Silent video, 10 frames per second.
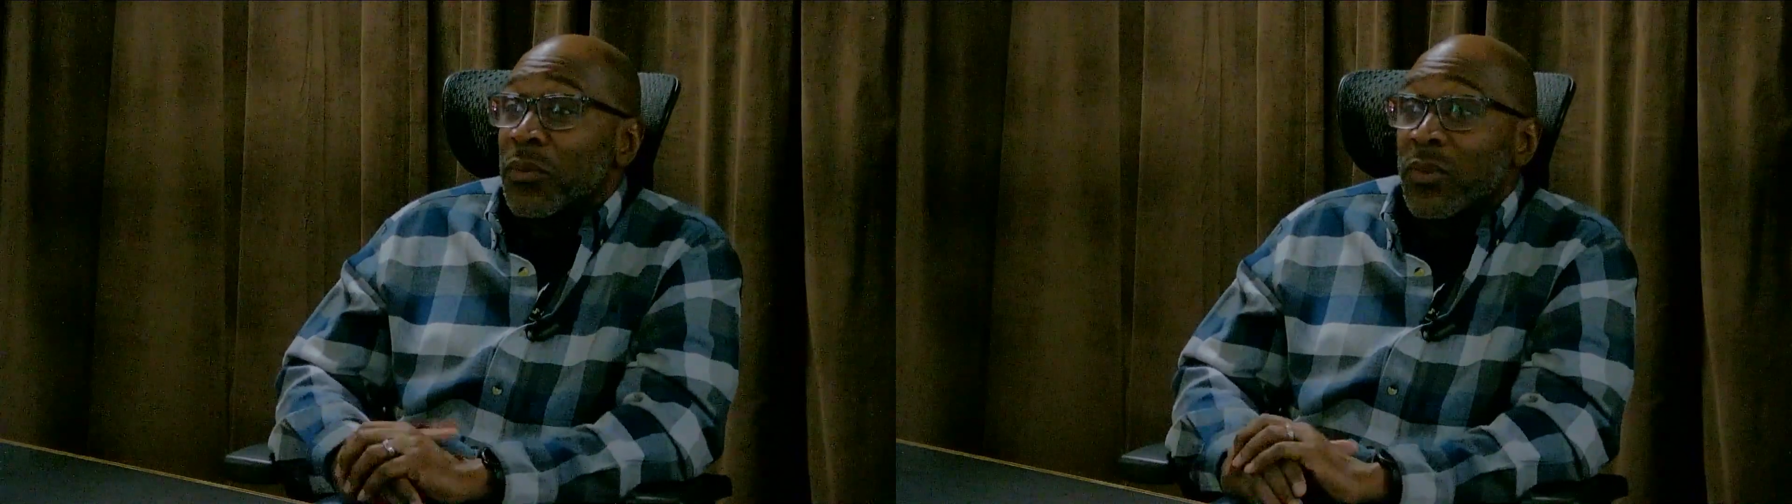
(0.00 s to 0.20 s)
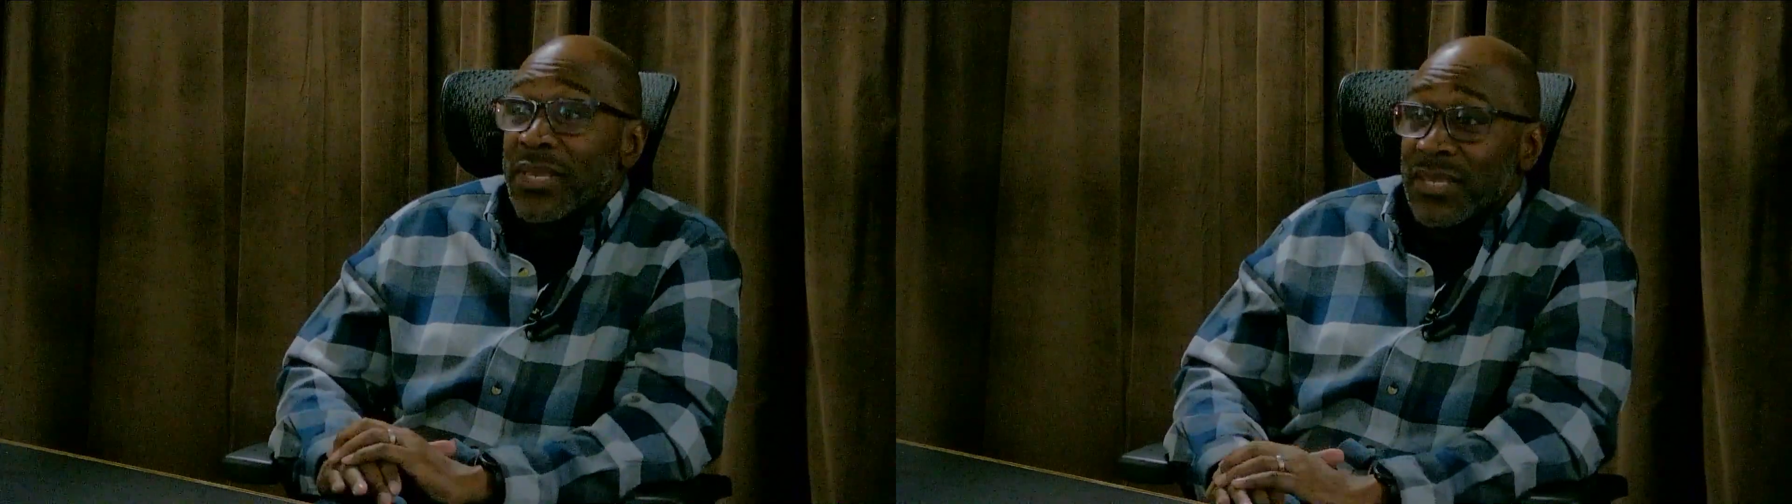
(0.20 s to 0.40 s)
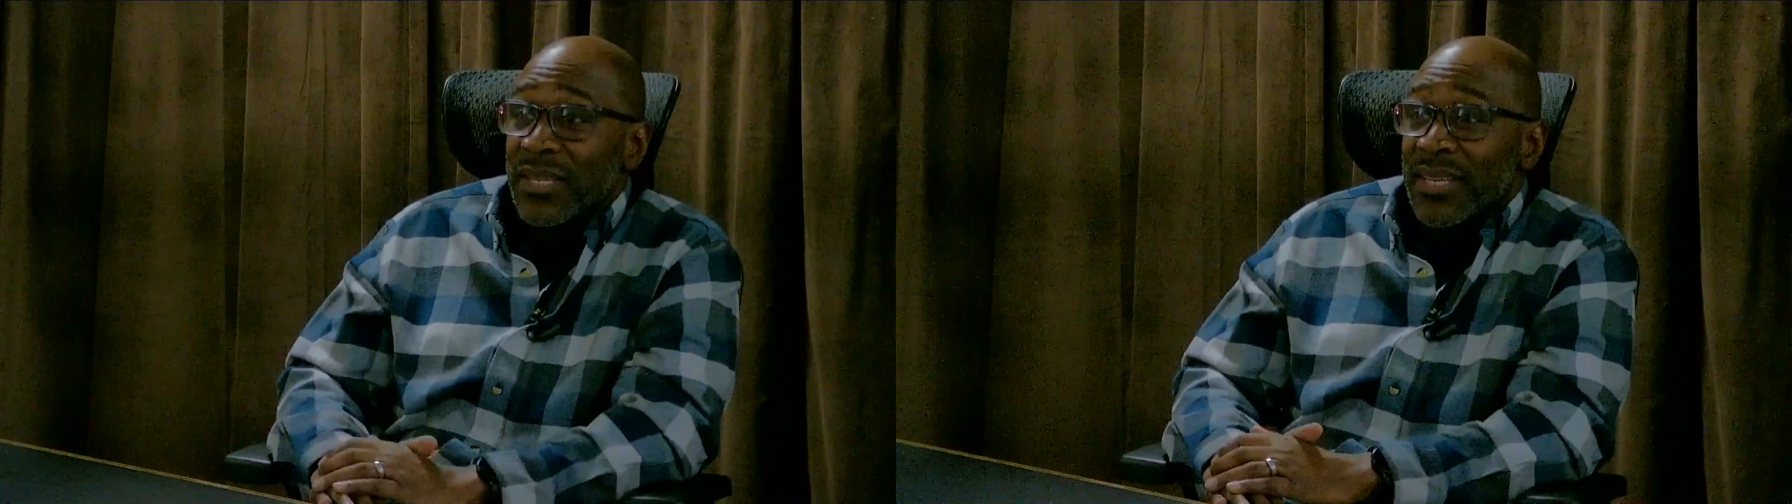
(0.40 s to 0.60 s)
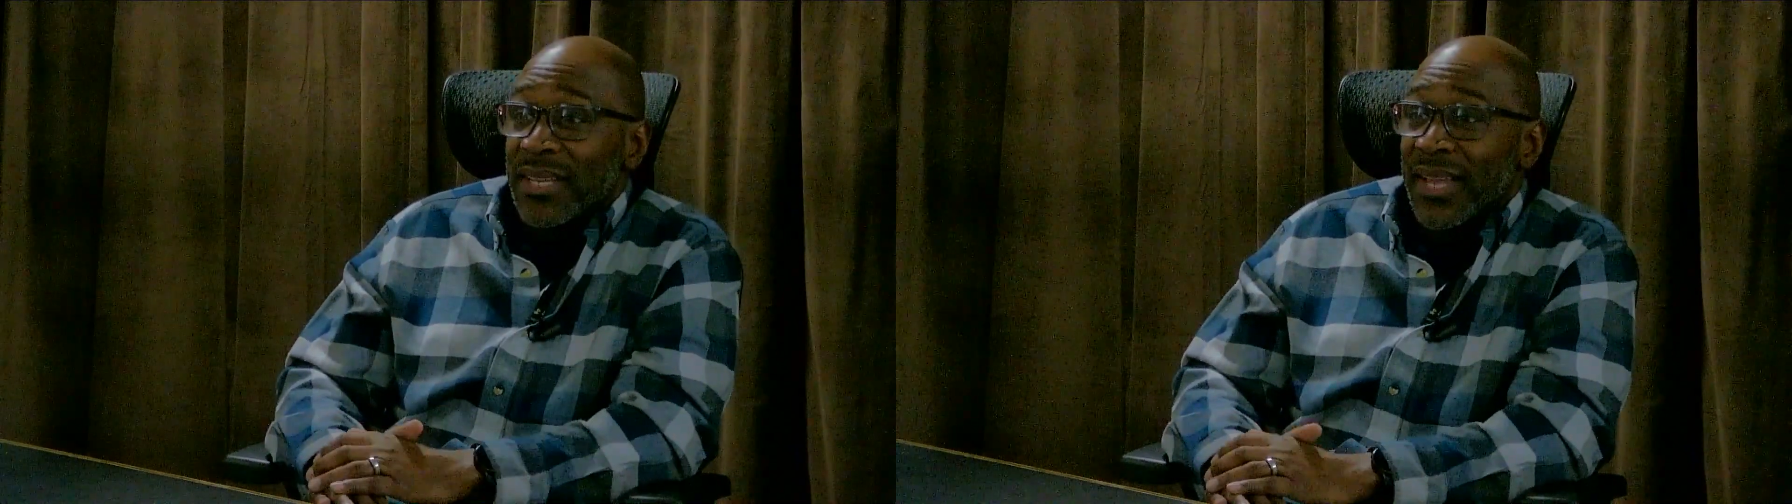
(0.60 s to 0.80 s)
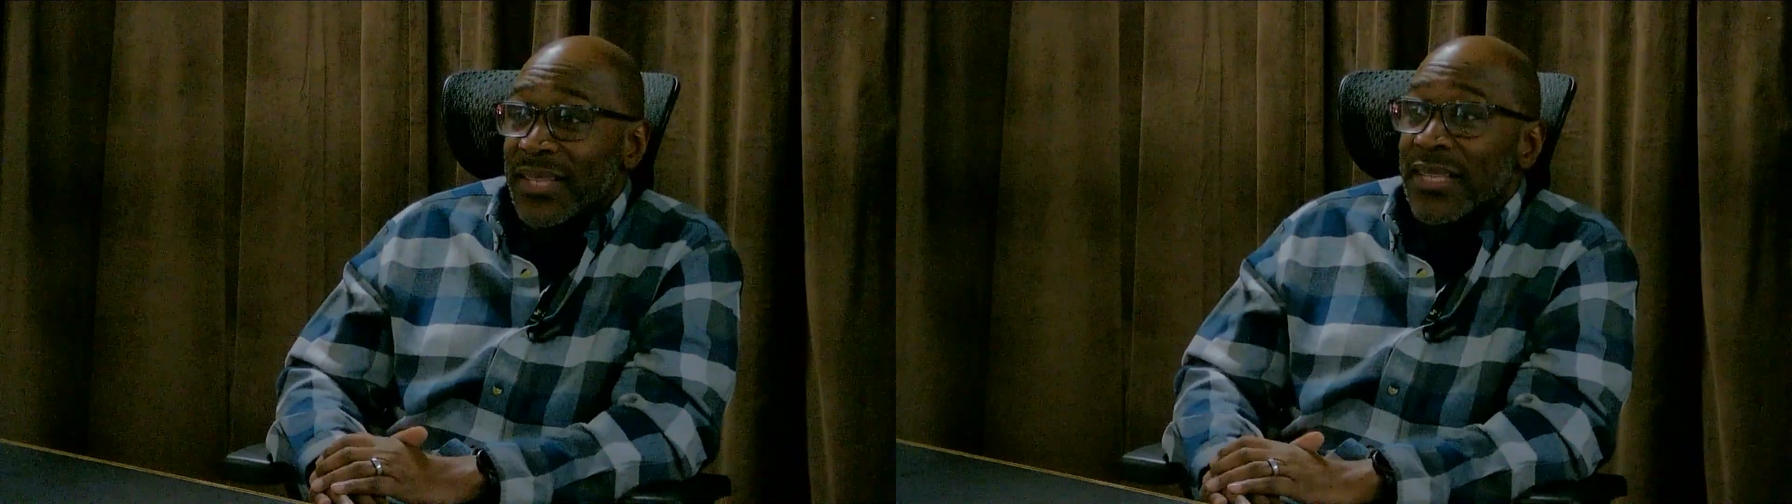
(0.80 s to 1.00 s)

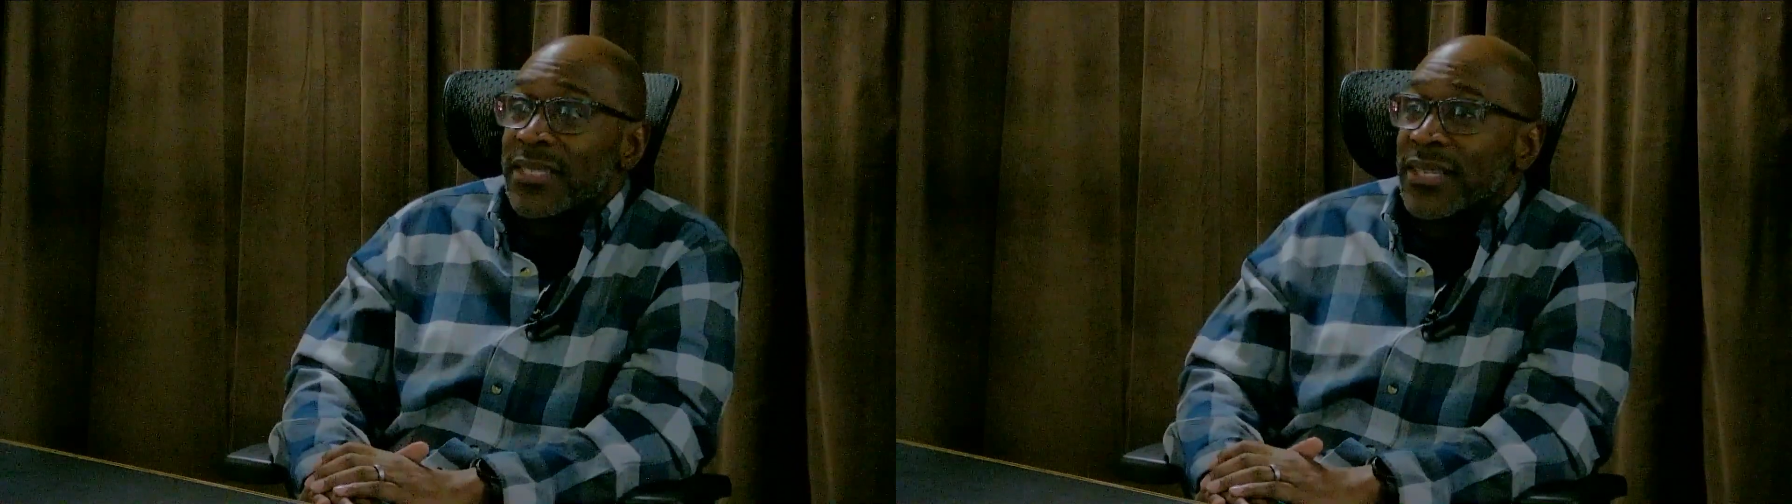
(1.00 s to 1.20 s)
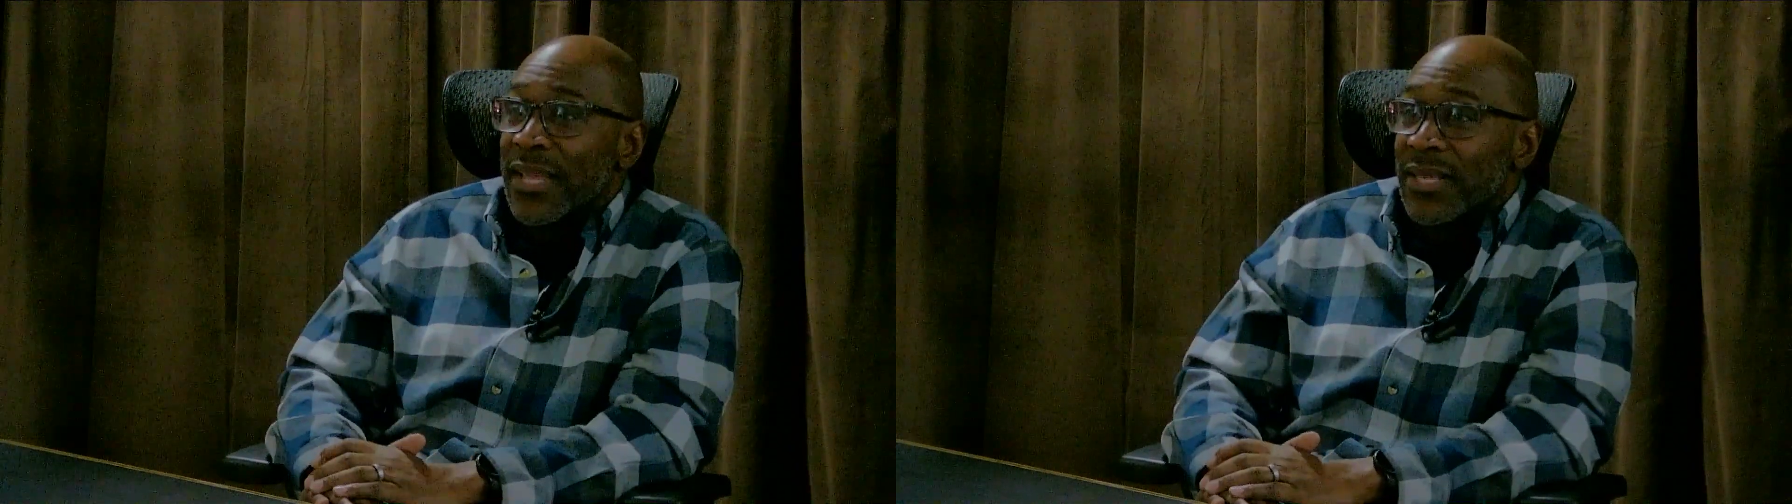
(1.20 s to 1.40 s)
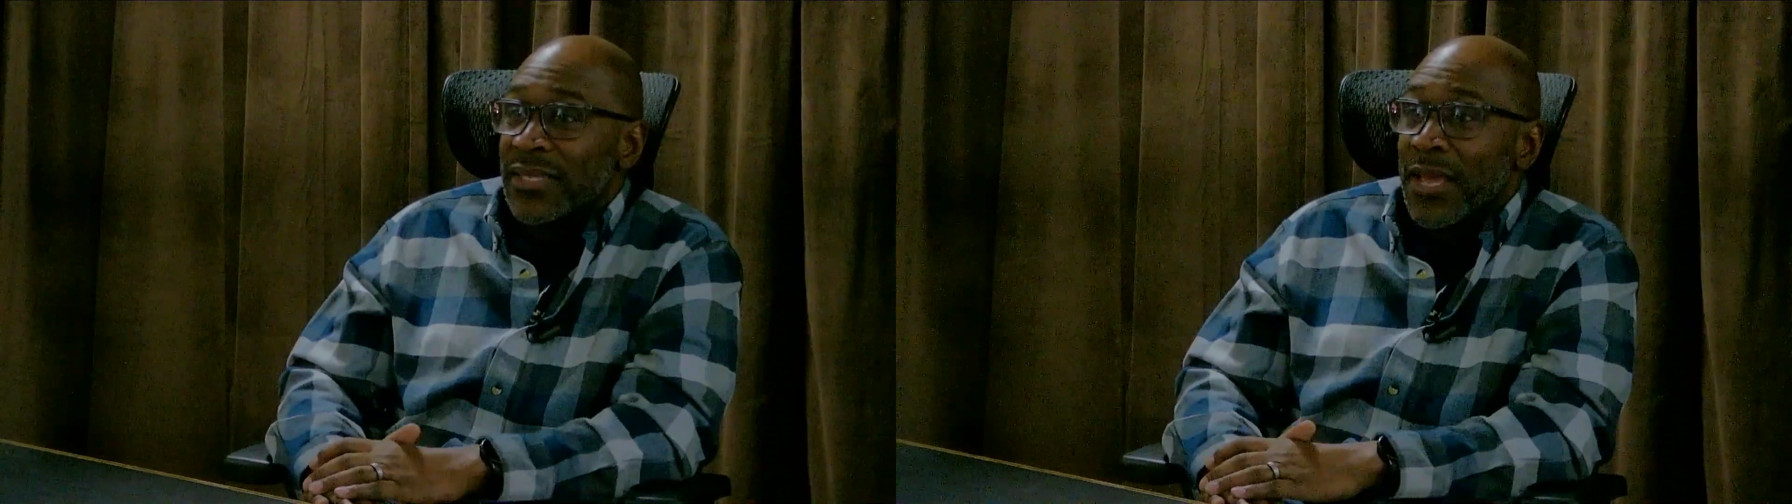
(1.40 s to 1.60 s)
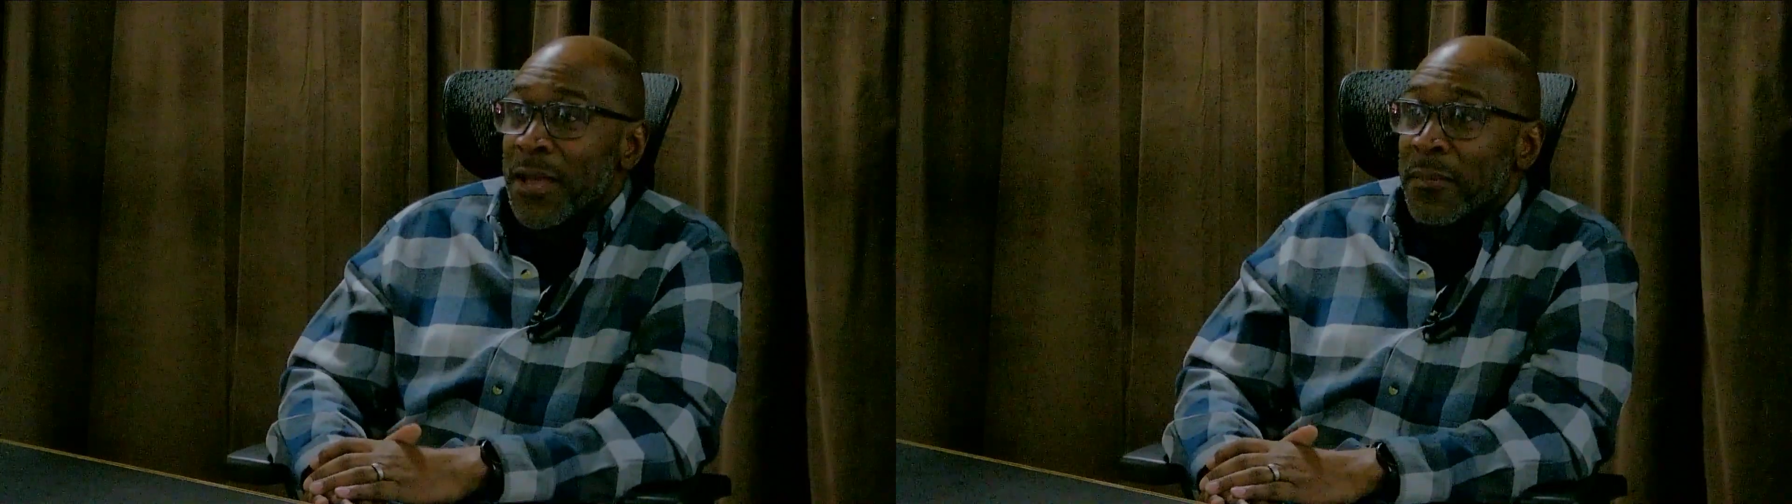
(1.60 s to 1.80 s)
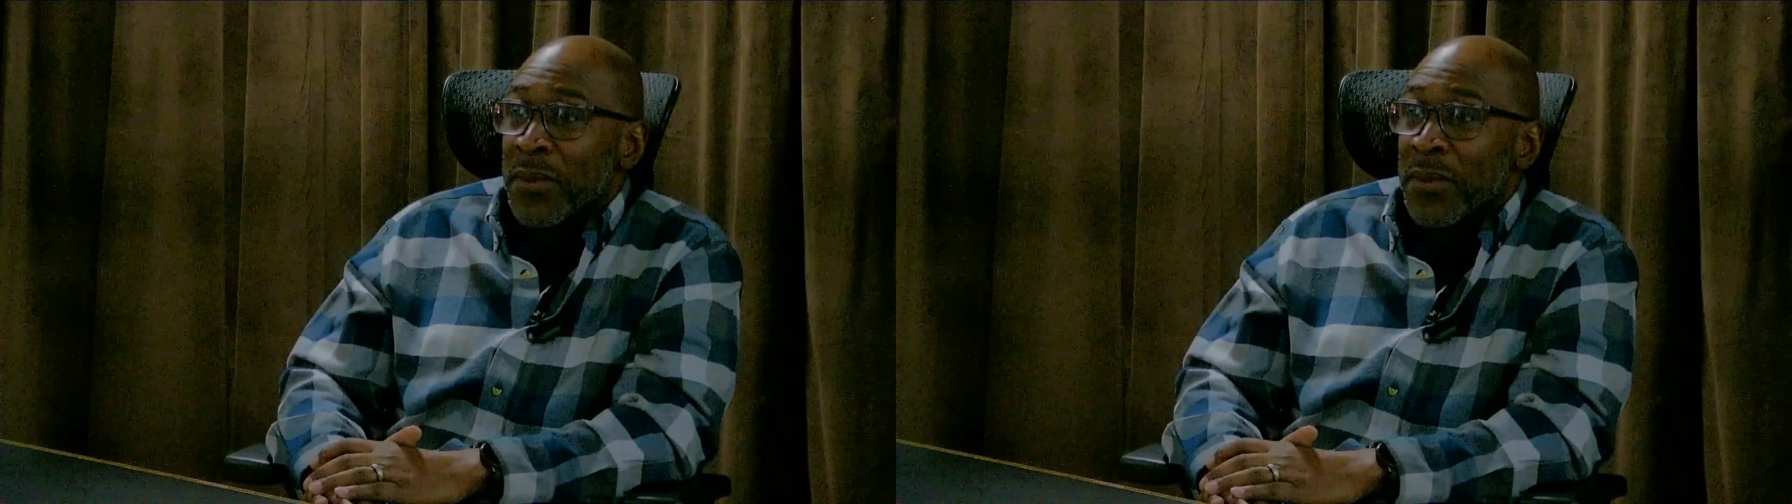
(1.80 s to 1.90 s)
recently in this day and time,